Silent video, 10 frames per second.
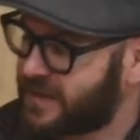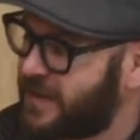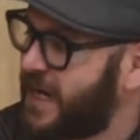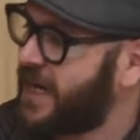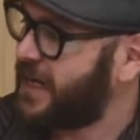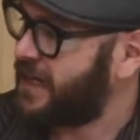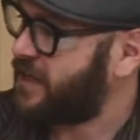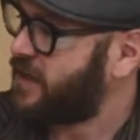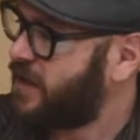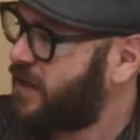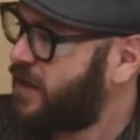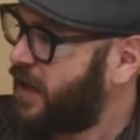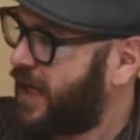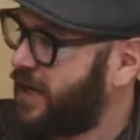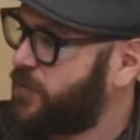today
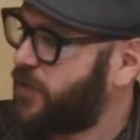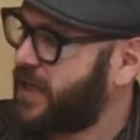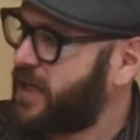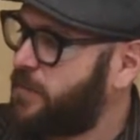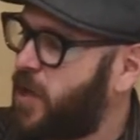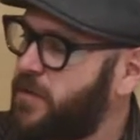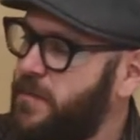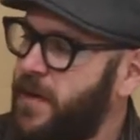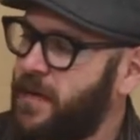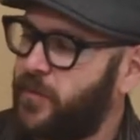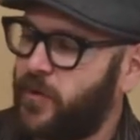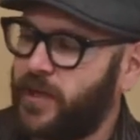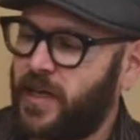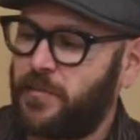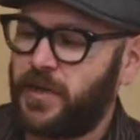I am drinking Maumee Bay
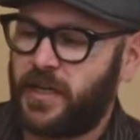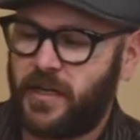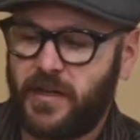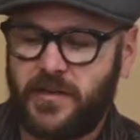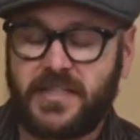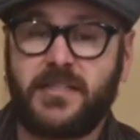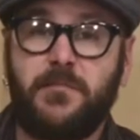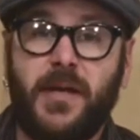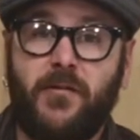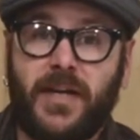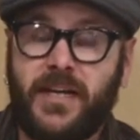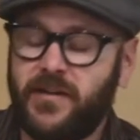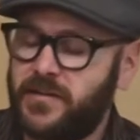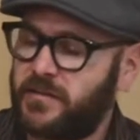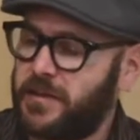Brewing Company. This is made right
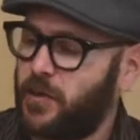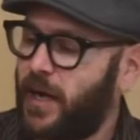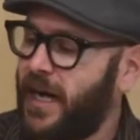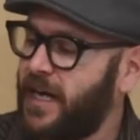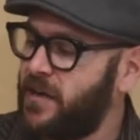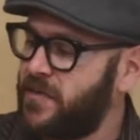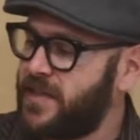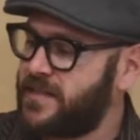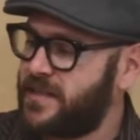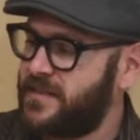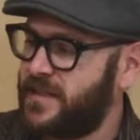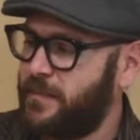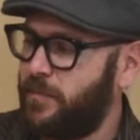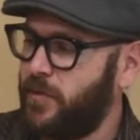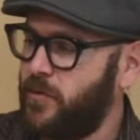here in Toledo, Ohio. This is the
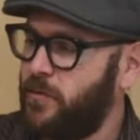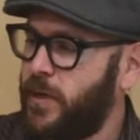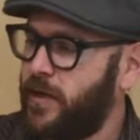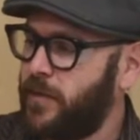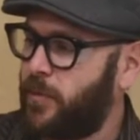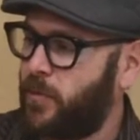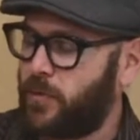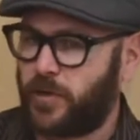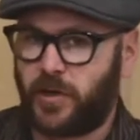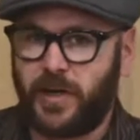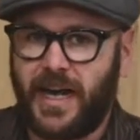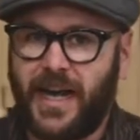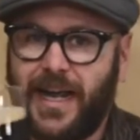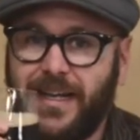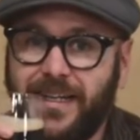Blueberry Porter,
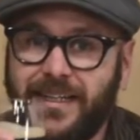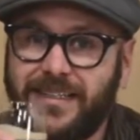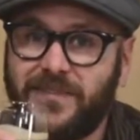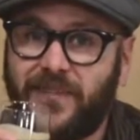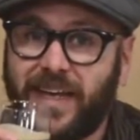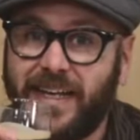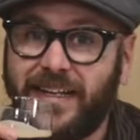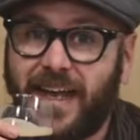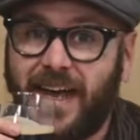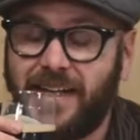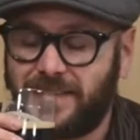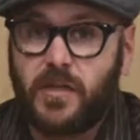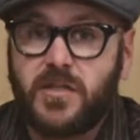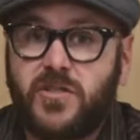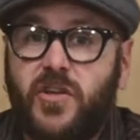and it is
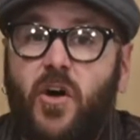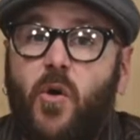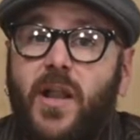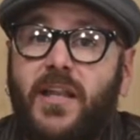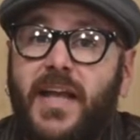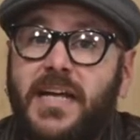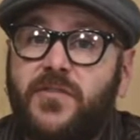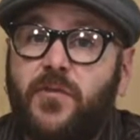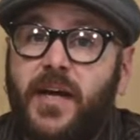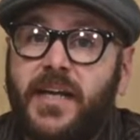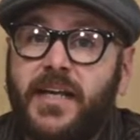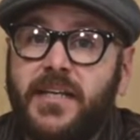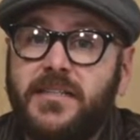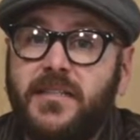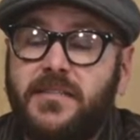fantastic. So, last
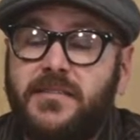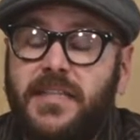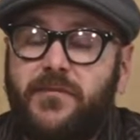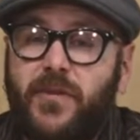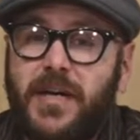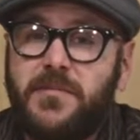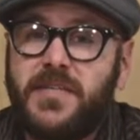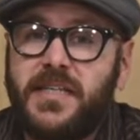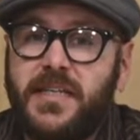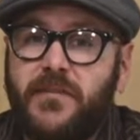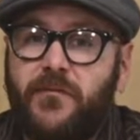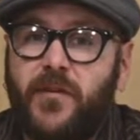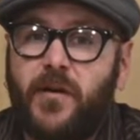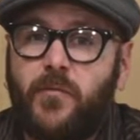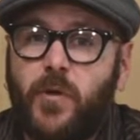Friday, Steve Ramsey
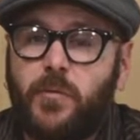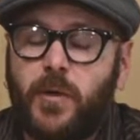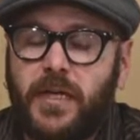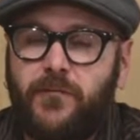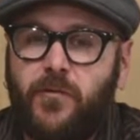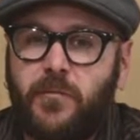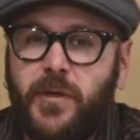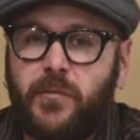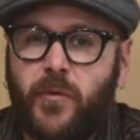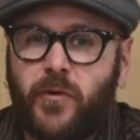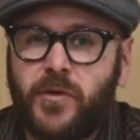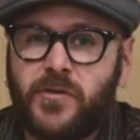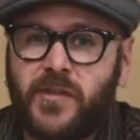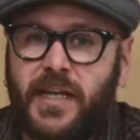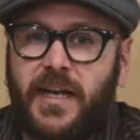from Woodworking for Mere
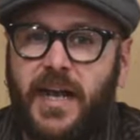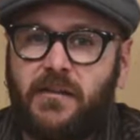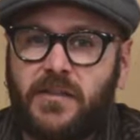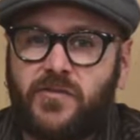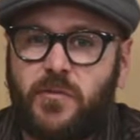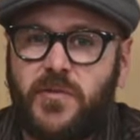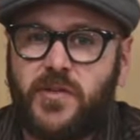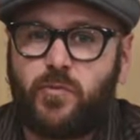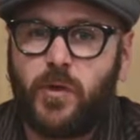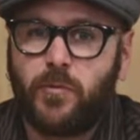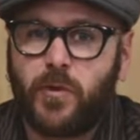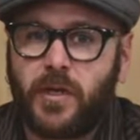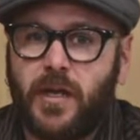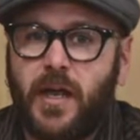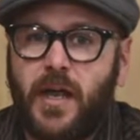Mortals and Alex from This
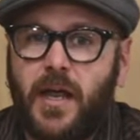Woodwork